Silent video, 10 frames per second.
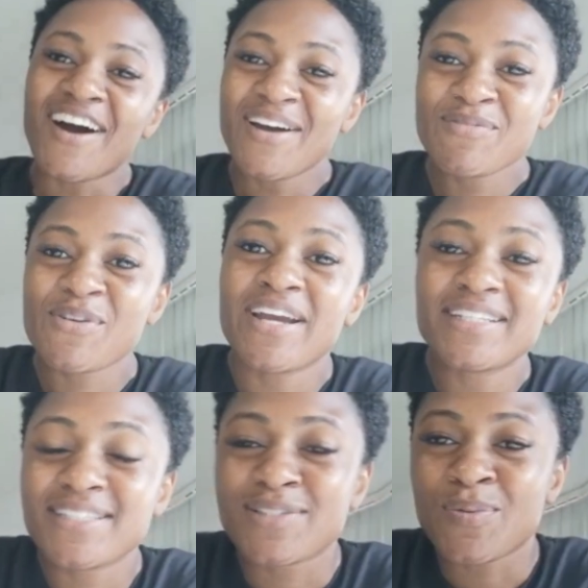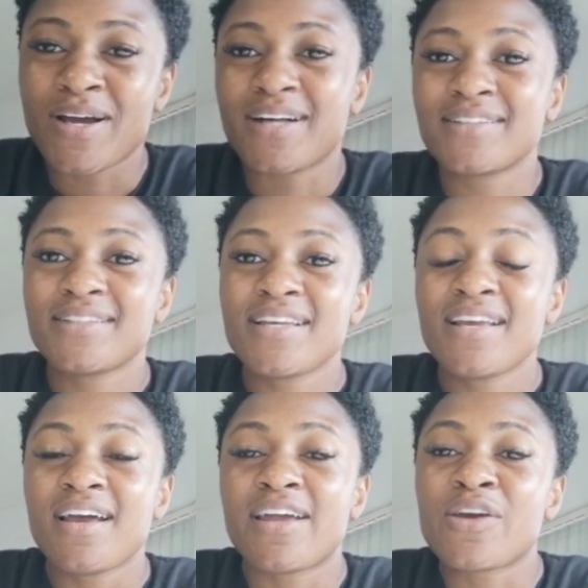I'm great as well,
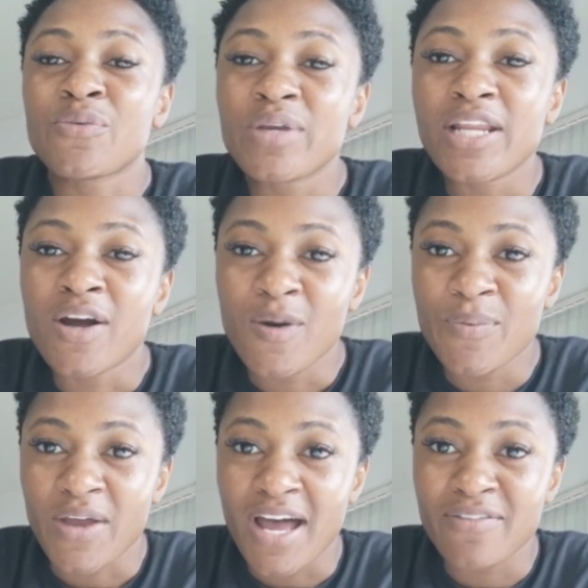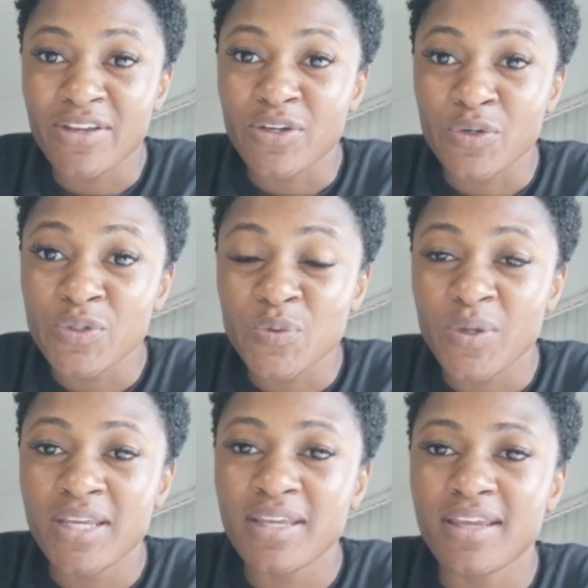and I really hope you're having a good
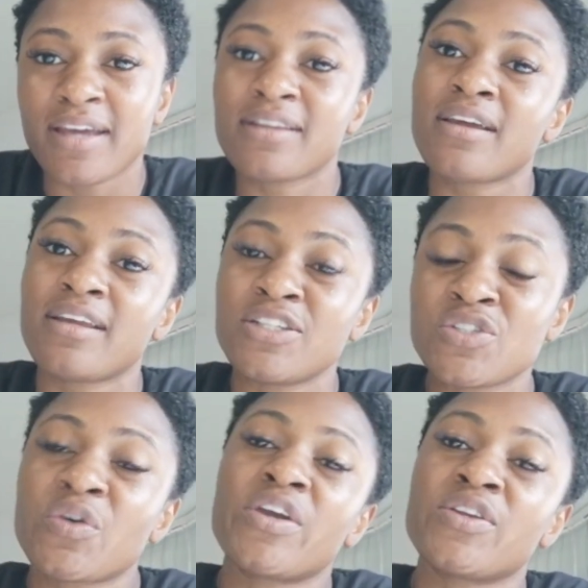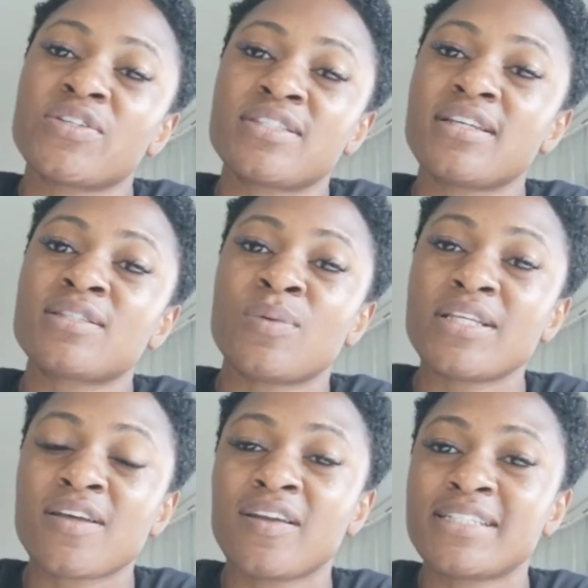week and enjoying your 6
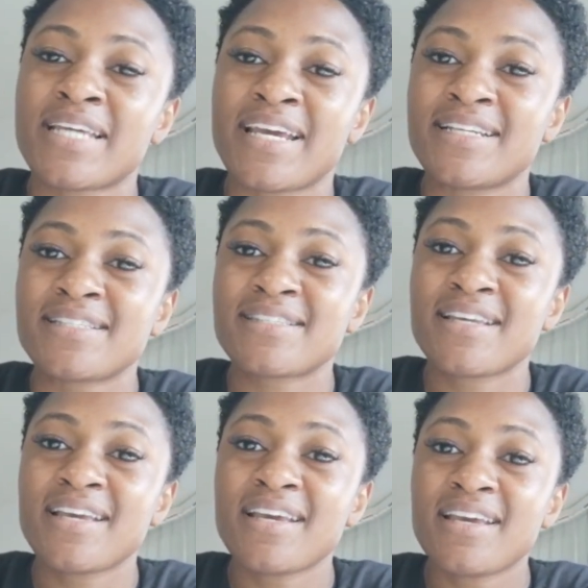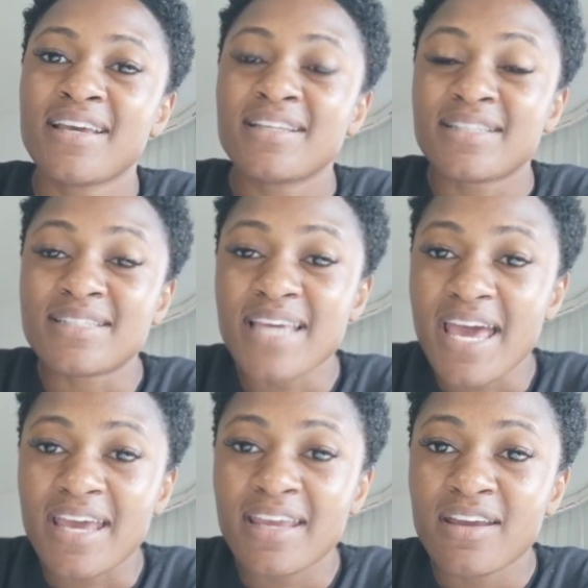weeks holidays.
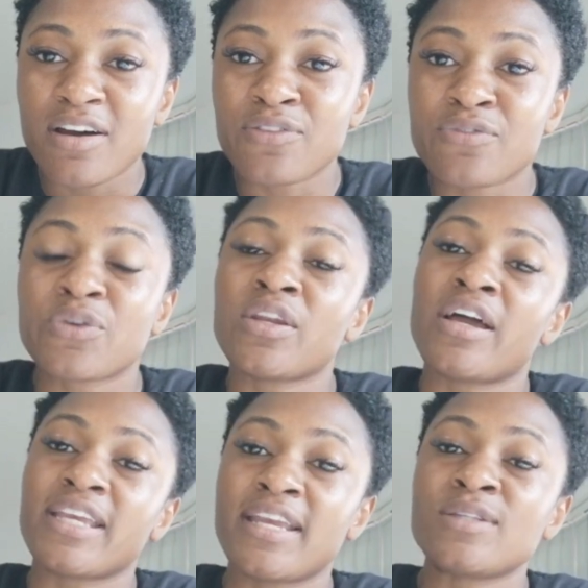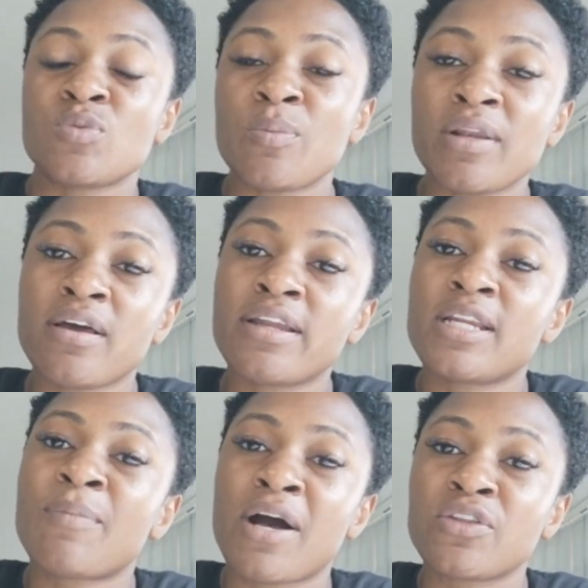Today on Frontline Kids, we'll be
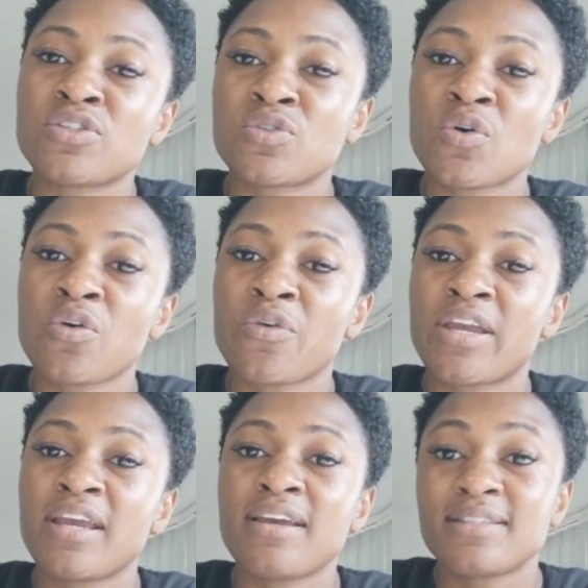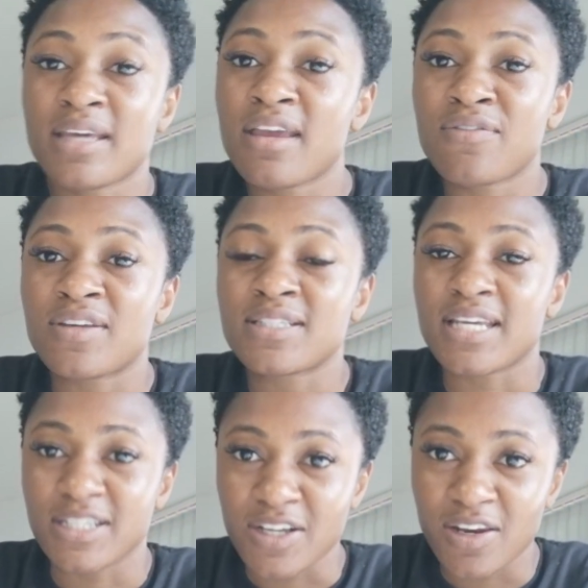learning about the story David
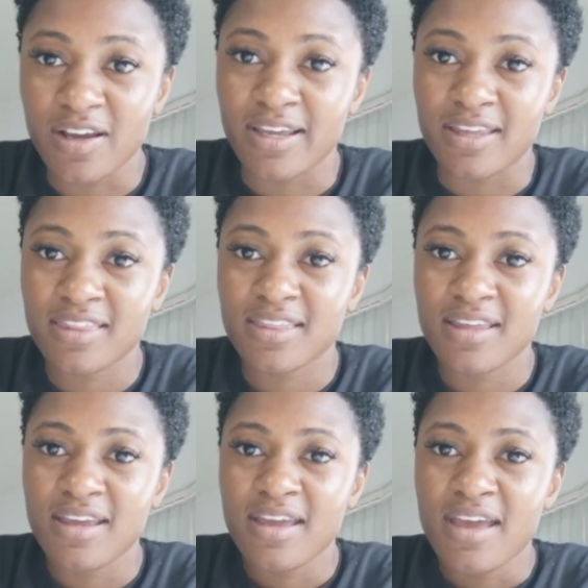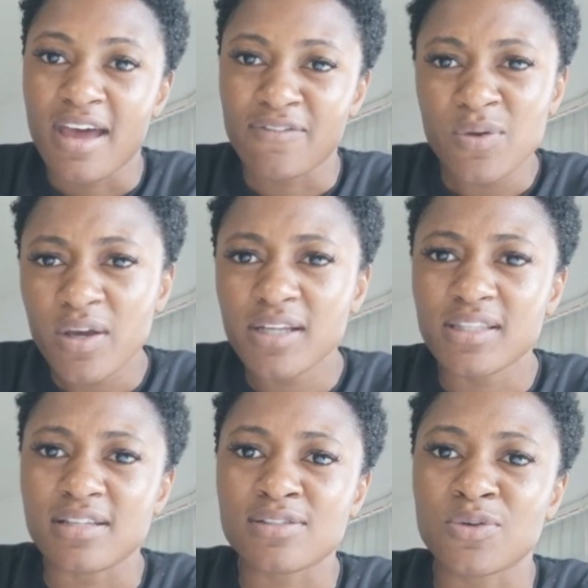and Goliath. Have you heard
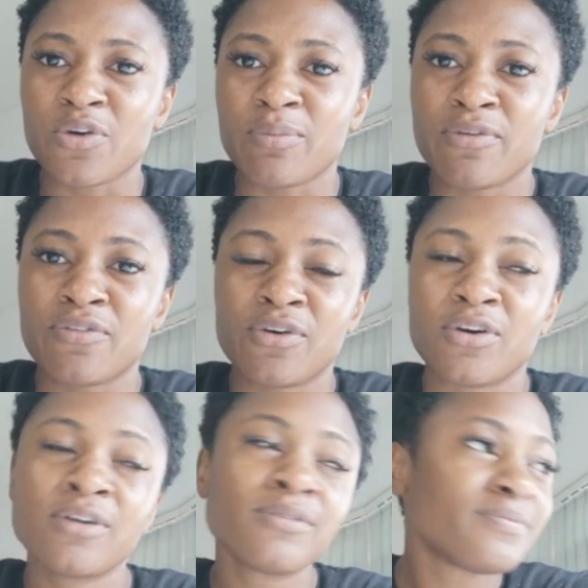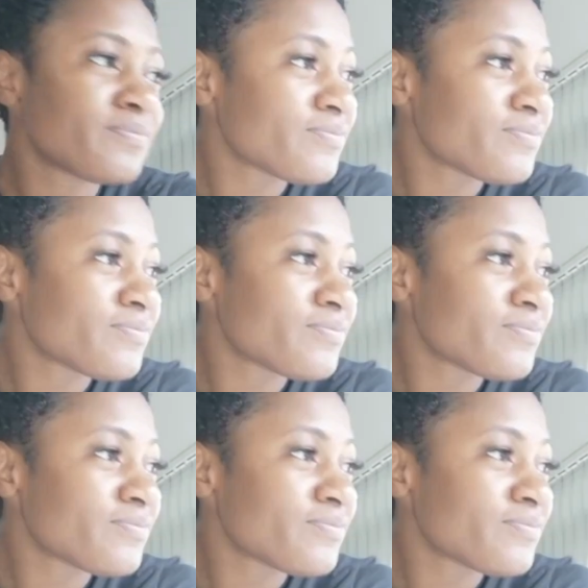that story before?